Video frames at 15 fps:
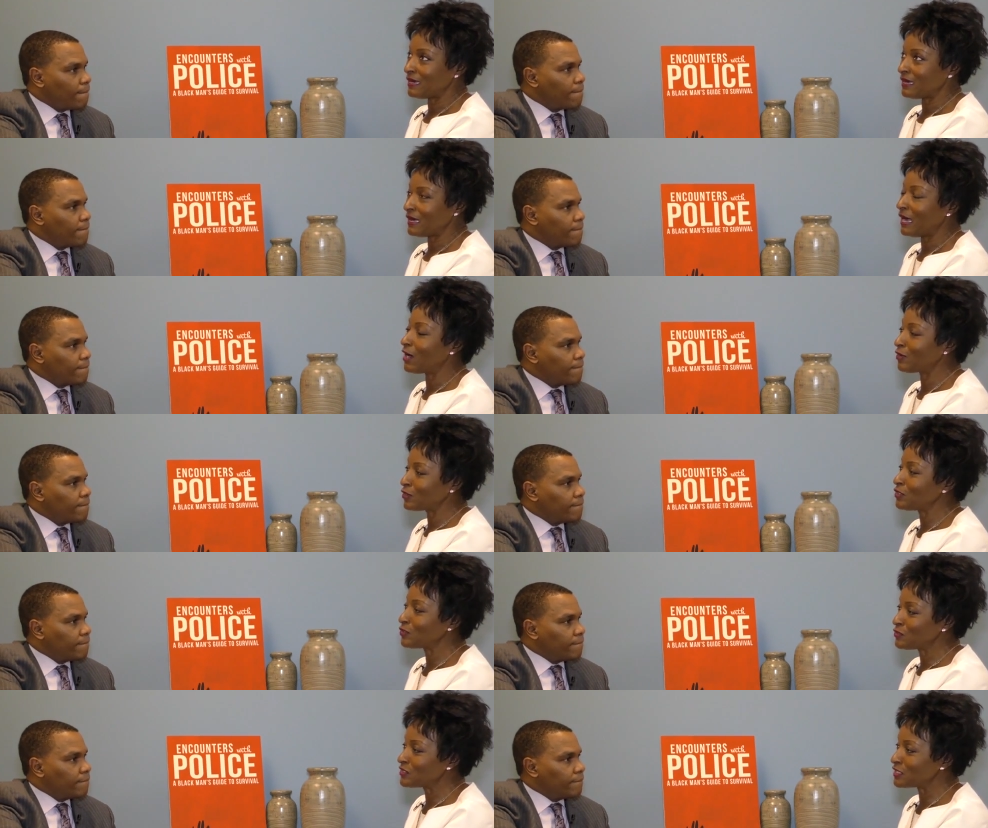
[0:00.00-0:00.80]
Speaker 1: How do
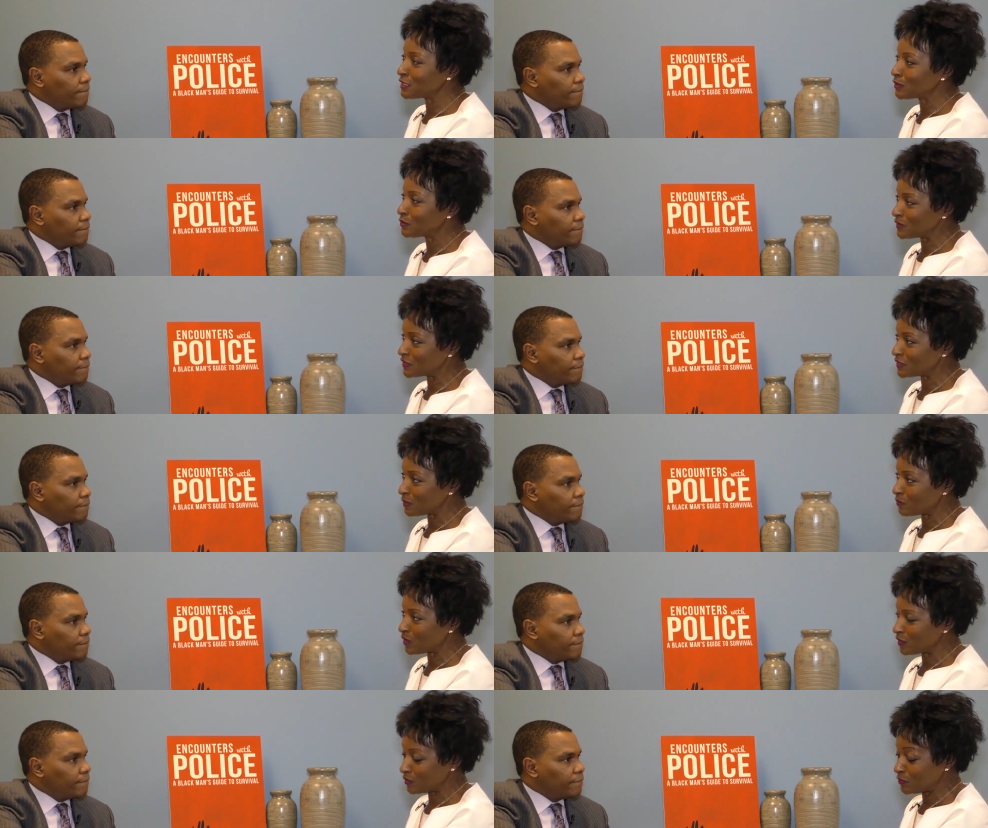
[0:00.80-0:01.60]
you deal with
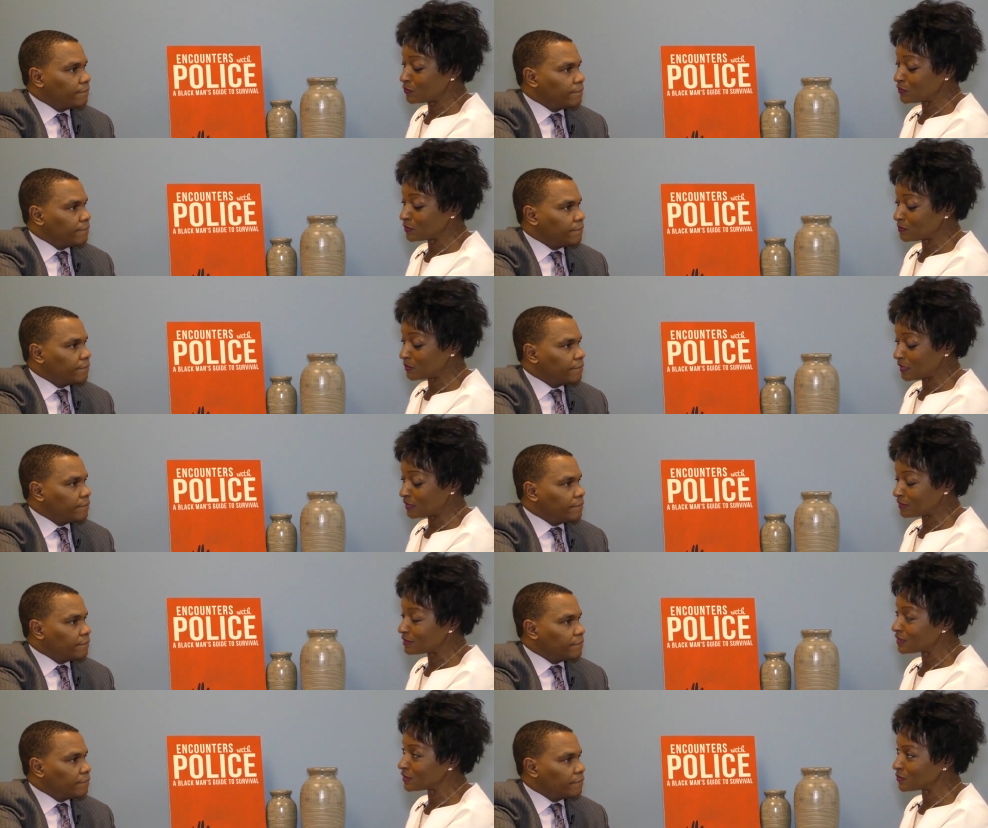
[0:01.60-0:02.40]
someone who's
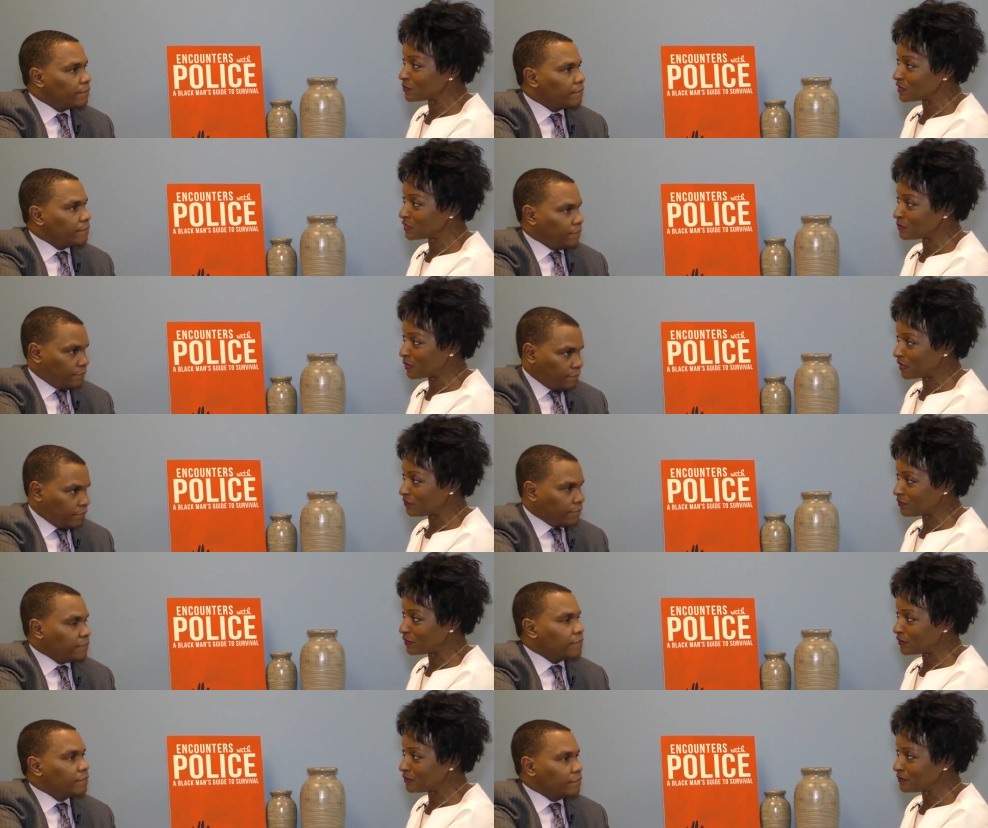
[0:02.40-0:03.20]
being
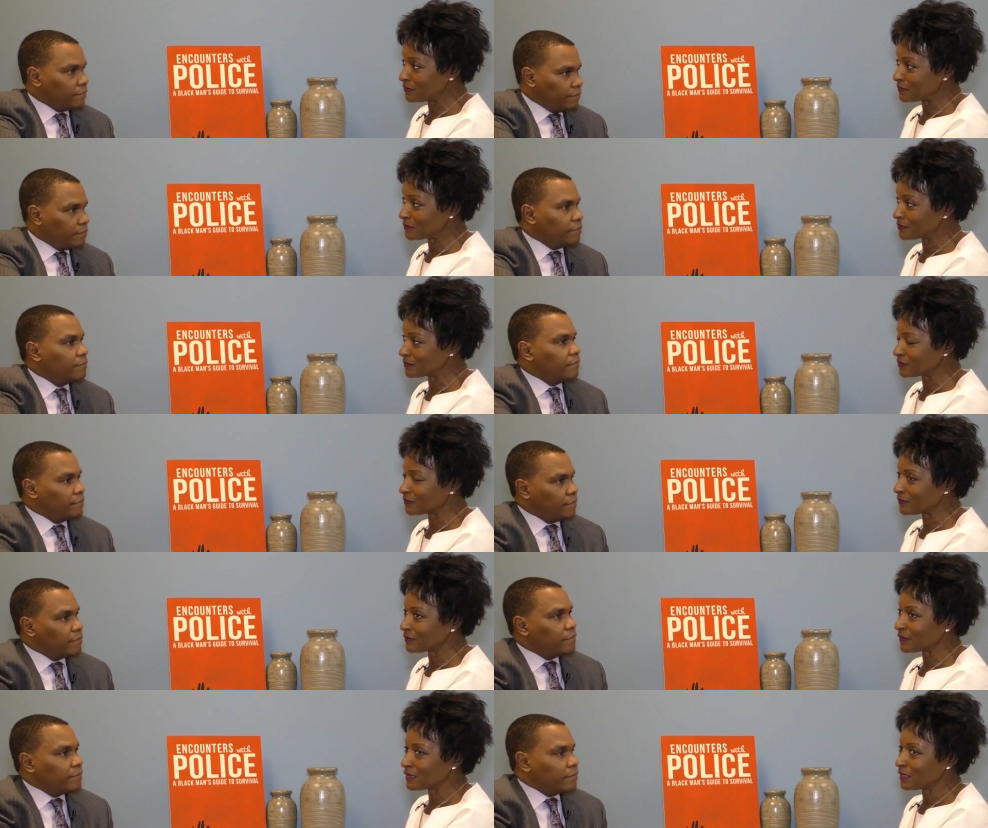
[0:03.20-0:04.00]
disrespectful, mm-hmm.
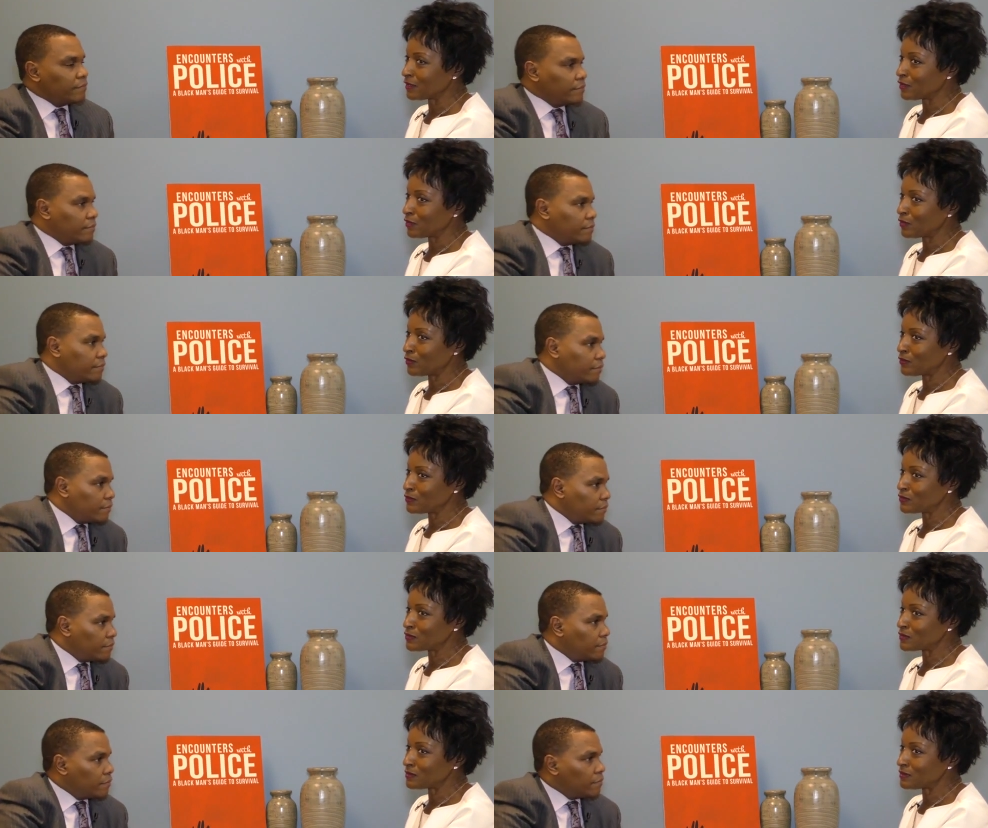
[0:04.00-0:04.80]

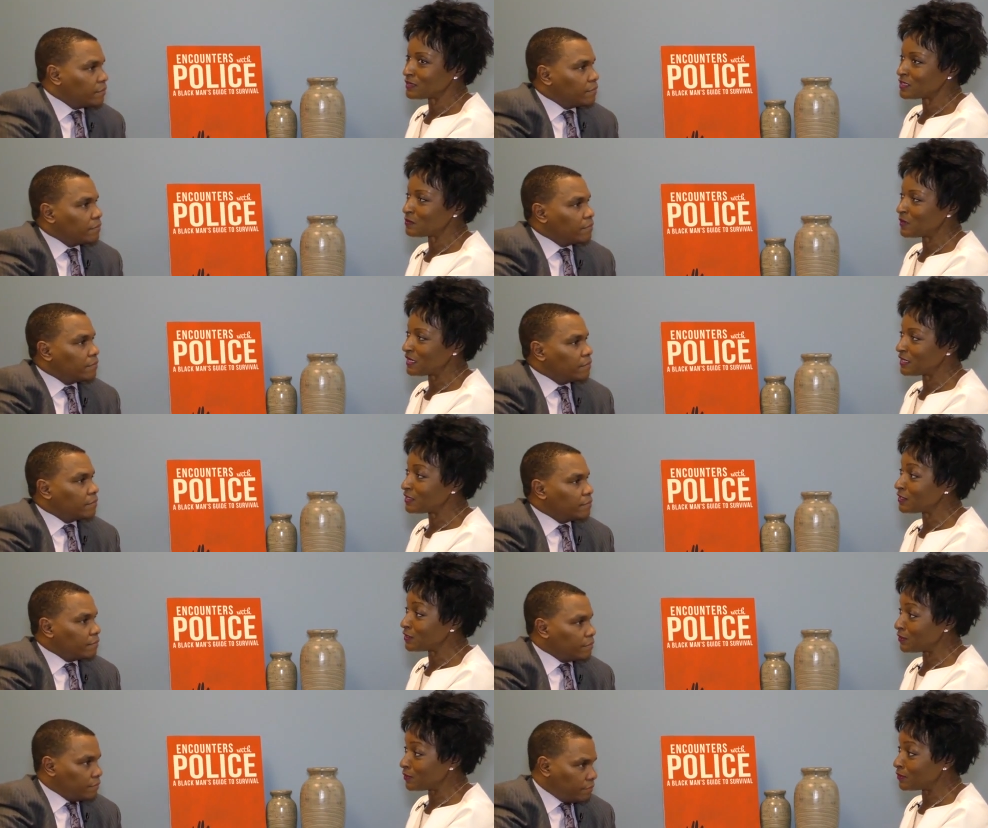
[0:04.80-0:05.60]
who's speaking
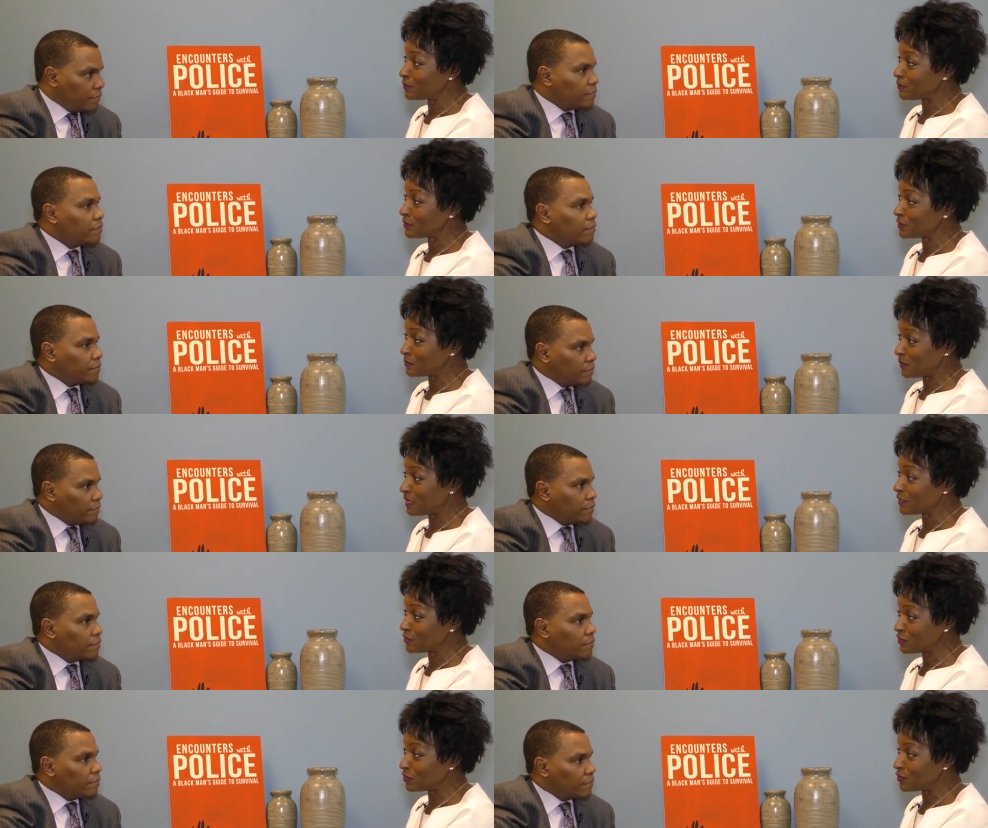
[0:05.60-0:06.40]
to you,
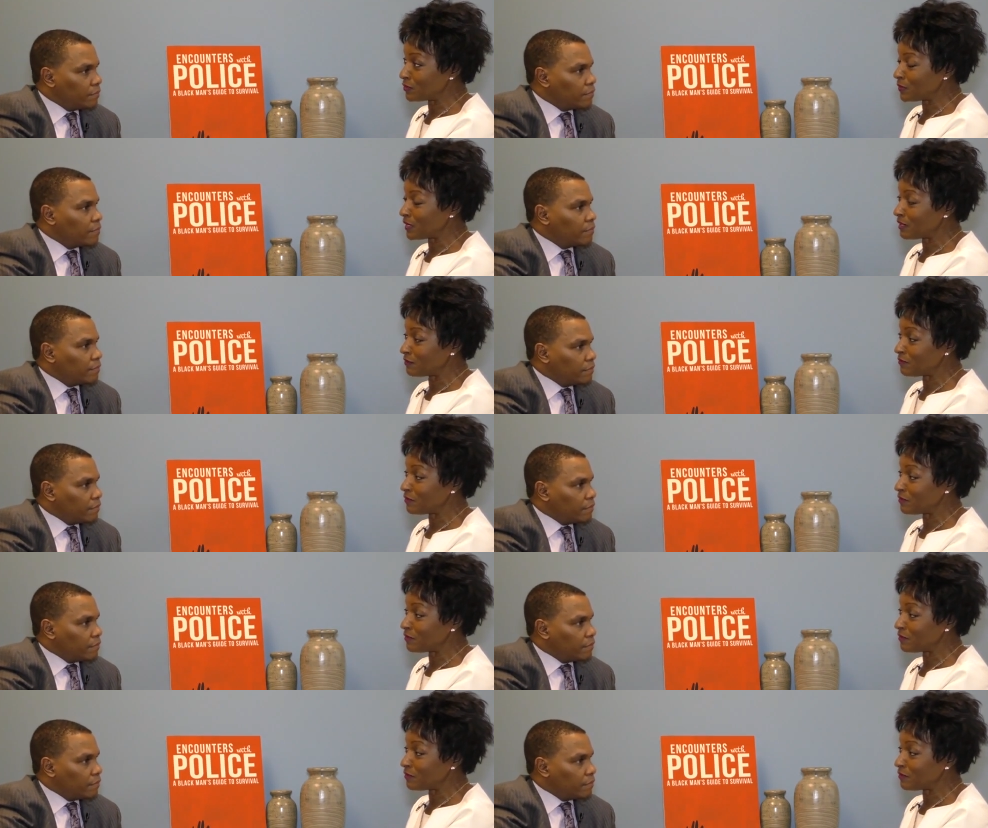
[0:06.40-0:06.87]
speaking to you in a